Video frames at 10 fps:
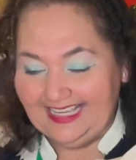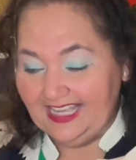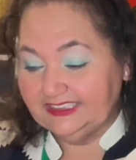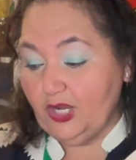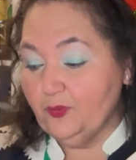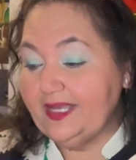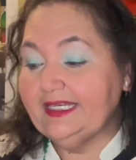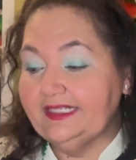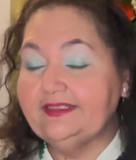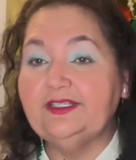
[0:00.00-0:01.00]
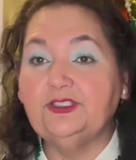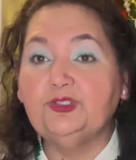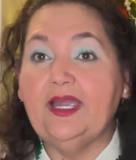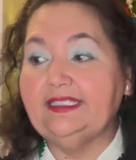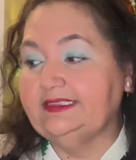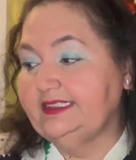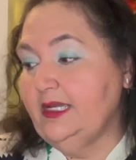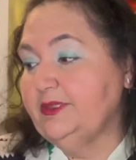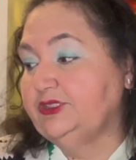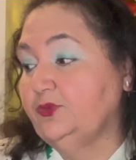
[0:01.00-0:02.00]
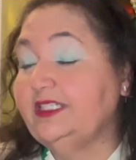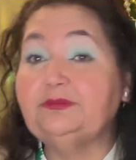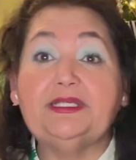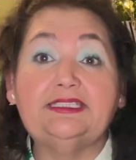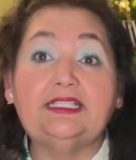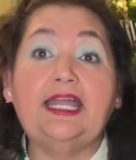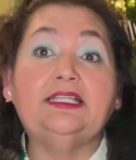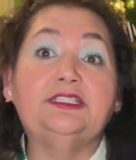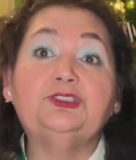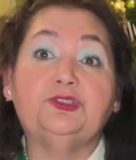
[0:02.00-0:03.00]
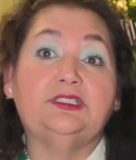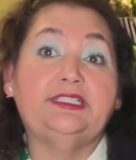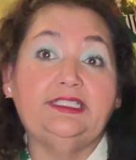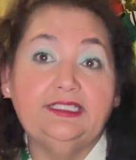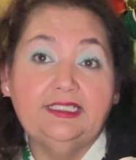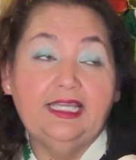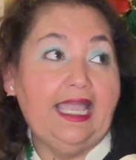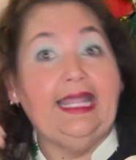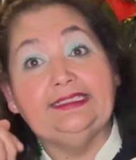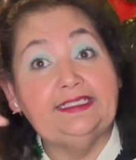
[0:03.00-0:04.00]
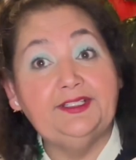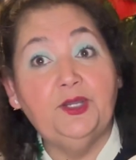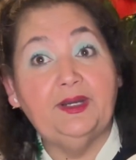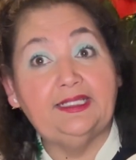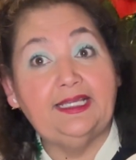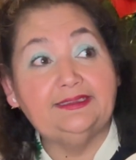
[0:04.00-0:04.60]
So I went in there trying to see how much it was, because I didn't know it at that